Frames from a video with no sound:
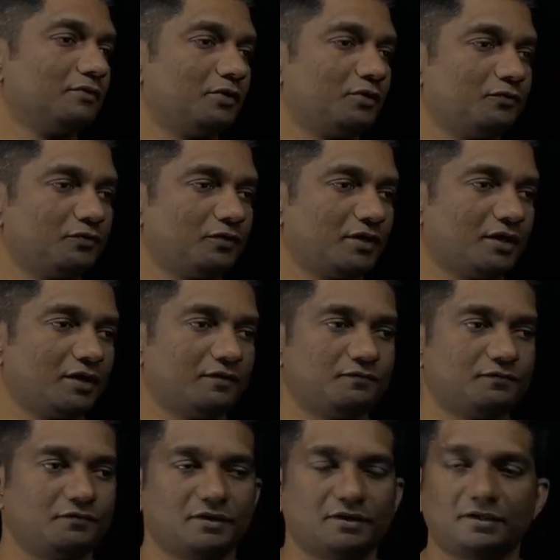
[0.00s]
if you have
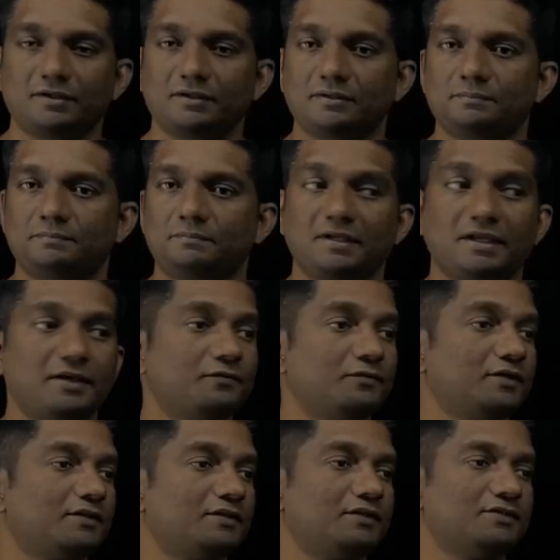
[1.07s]
played with